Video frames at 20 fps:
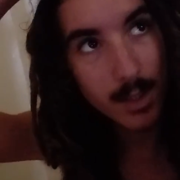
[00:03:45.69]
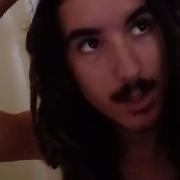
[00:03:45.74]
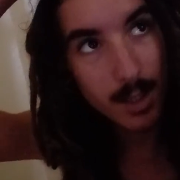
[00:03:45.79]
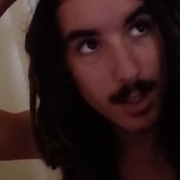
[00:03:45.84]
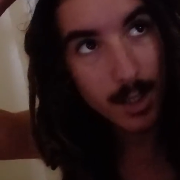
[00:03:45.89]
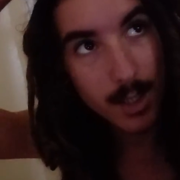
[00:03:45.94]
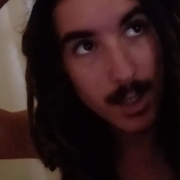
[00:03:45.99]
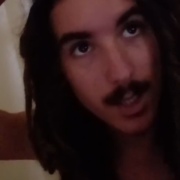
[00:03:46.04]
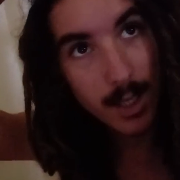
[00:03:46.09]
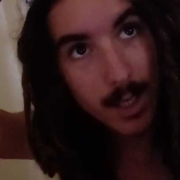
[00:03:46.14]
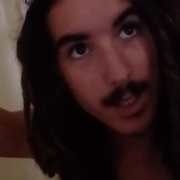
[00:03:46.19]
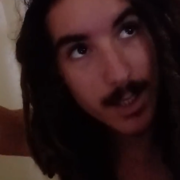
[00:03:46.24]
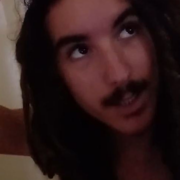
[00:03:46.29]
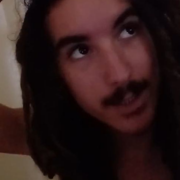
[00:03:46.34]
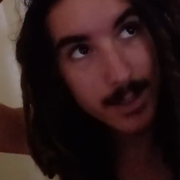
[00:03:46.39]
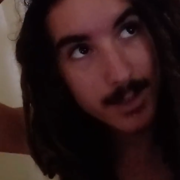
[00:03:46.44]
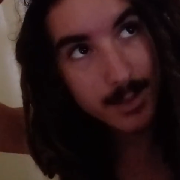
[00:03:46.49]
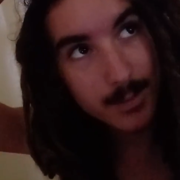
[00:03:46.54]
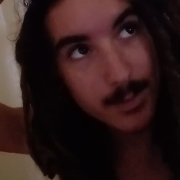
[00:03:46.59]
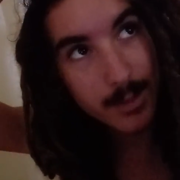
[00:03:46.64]
a lot
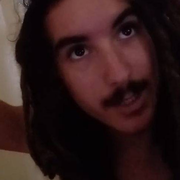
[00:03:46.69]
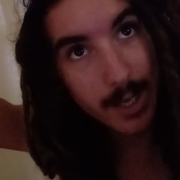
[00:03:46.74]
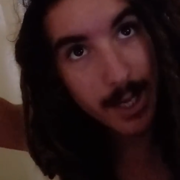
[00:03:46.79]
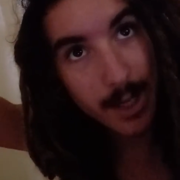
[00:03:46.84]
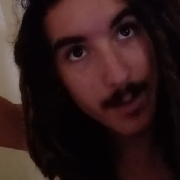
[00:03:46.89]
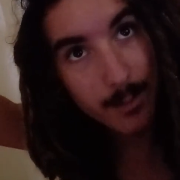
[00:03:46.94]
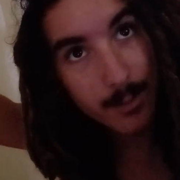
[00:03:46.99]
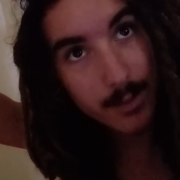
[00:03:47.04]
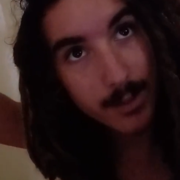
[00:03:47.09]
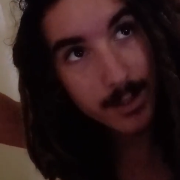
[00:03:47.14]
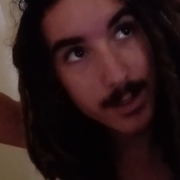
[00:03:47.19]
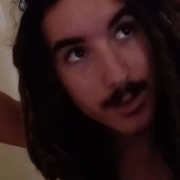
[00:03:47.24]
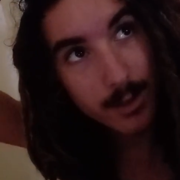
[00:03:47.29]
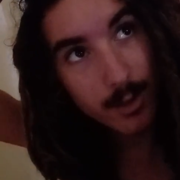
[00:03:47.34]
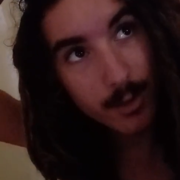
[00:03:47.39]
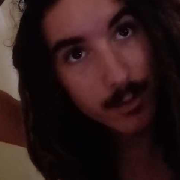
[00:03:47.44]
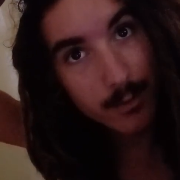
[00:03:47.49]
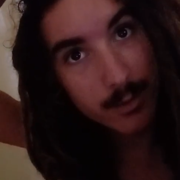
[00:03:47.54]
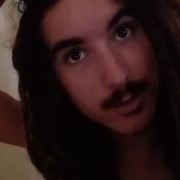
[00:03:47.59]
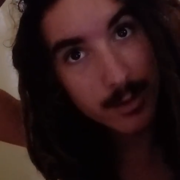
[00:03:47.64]
has been happening
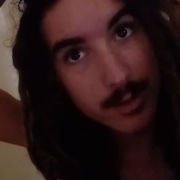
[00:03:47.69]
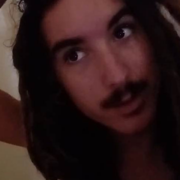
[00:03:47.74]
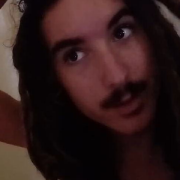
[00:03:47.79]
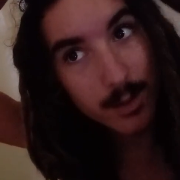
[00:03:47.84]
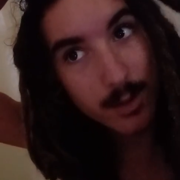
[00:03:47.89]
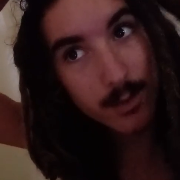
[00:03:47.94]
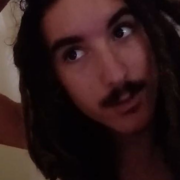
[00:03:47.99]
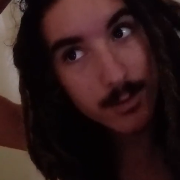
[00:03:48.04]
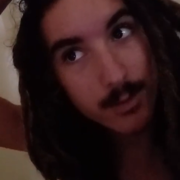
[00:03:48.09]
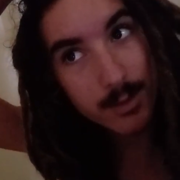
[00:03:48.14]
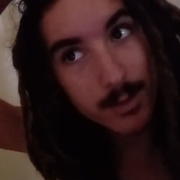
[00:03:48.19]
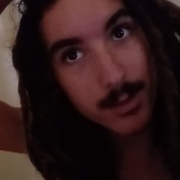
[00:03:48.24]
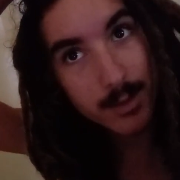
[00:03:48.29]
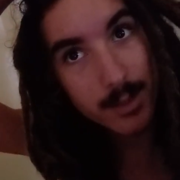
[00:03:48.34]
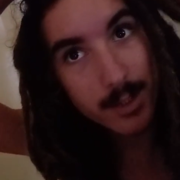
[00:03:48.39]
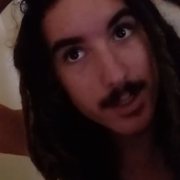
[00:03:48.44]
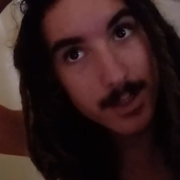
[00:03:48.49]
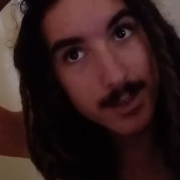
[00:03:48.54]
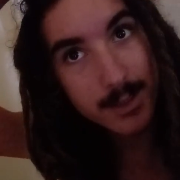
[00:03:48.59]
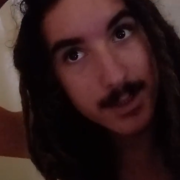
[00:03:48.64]
over
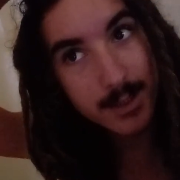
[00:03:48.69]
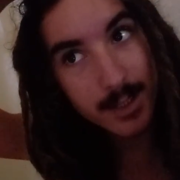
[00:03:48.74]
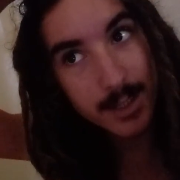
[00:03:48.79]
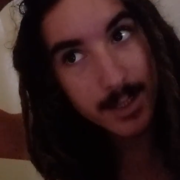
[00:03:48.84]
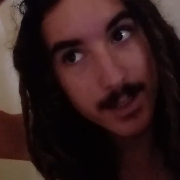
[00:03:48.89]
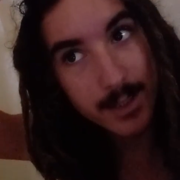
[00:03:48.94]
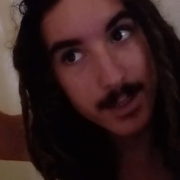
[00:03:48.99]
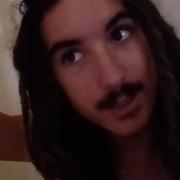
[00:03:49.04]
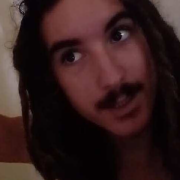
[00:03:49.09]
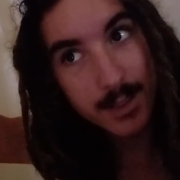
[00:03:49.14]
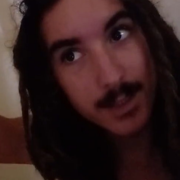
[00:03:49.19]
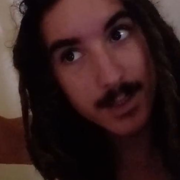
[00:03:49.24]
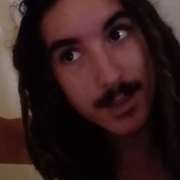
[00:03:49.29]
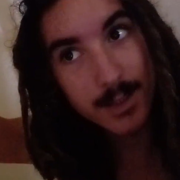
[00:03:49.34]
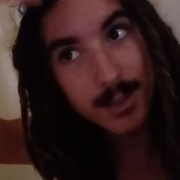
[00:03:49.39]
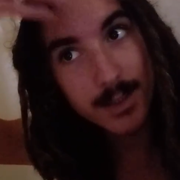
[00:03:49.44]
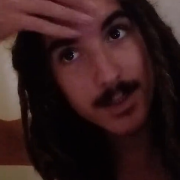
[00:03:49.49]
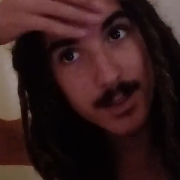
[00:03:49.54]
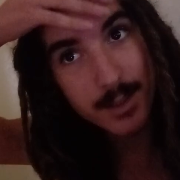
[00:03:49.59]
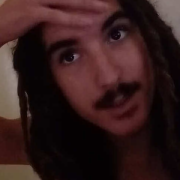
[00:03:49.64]
let's say
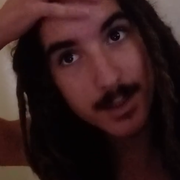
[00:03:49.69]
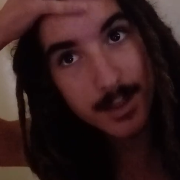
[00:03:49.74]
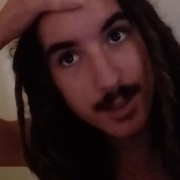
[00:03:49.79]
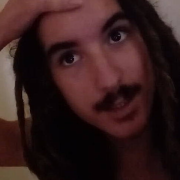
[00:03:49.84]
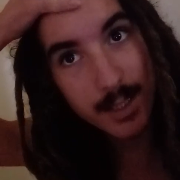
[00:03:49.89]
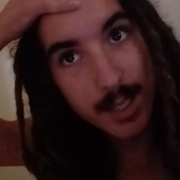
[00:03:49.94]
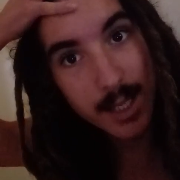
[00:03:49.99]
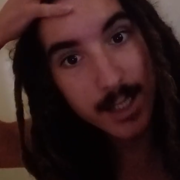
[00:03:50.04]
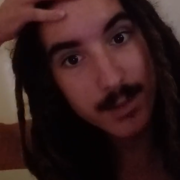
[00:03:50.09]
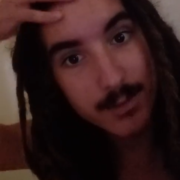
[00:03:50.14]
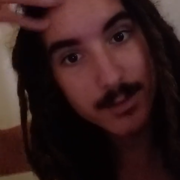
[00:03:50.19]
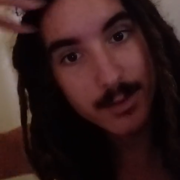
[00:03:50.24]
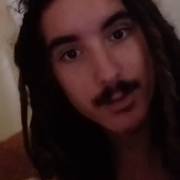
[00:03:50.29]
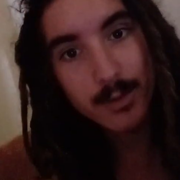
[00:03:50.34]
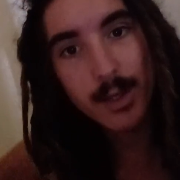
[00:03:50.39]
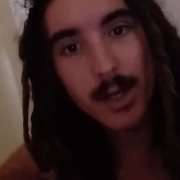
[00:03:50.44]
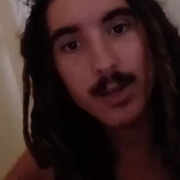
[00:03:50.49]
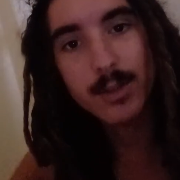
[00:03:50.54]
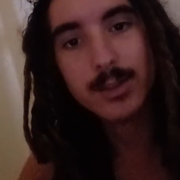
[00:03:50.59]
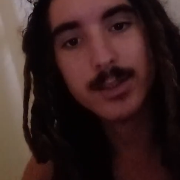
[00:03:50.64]
the last few
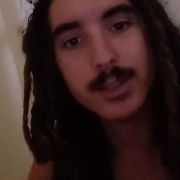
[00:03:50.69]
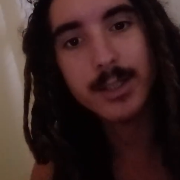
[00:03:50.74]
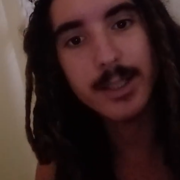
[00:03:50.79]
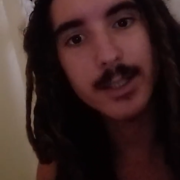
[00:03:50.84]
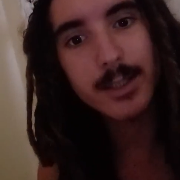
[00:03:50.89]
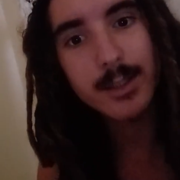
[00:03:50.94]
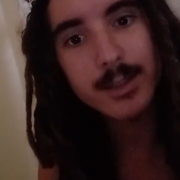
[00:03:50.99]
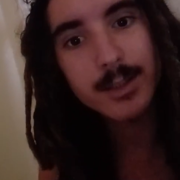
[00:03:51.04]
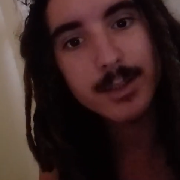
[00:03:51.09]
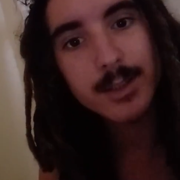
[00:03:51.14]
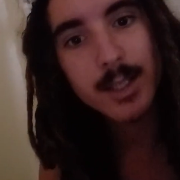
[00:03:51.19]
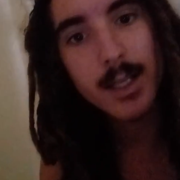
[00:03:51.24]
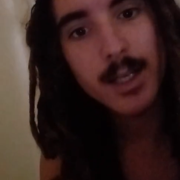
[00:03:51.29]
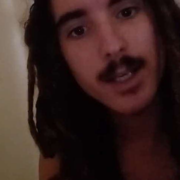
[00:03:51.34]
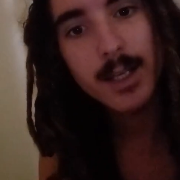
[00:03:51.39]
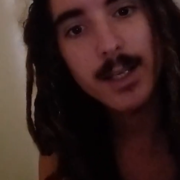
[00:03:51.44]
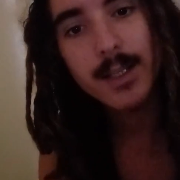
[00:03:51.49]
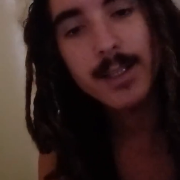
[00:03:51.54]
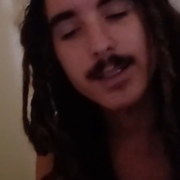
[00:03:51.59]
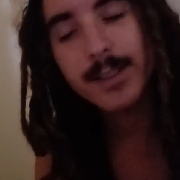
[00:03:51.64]
thousand years
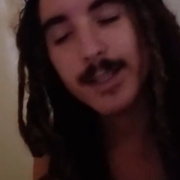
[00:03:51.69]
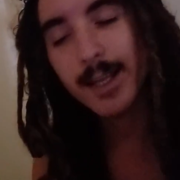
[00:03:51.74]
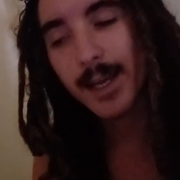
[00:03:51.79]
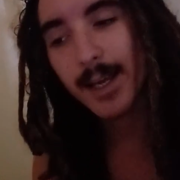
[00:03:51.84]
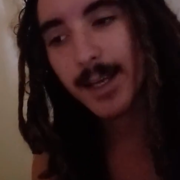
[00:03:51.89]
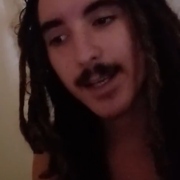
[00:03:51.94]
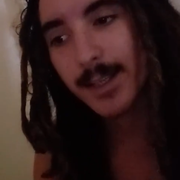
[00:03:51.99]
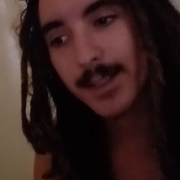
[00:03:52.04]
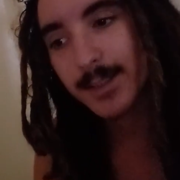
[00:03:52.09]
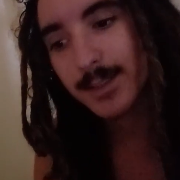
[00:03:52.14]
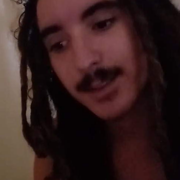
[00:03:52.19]
that